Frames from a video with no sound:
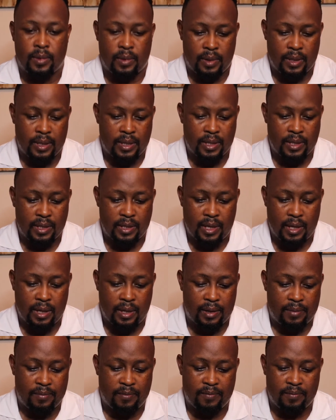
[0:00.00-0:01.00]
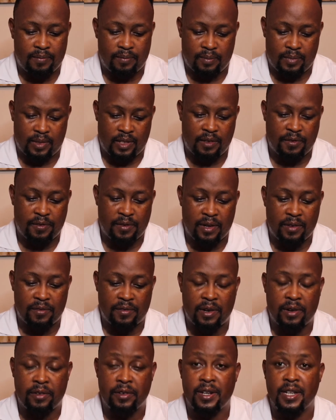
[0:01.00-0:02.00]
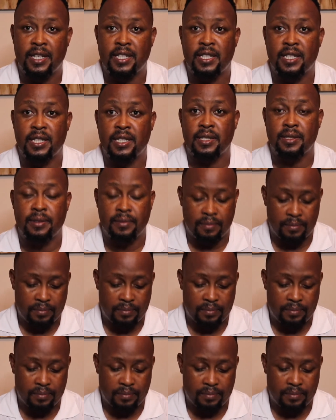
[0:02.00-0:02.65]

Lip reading: this is a different variation.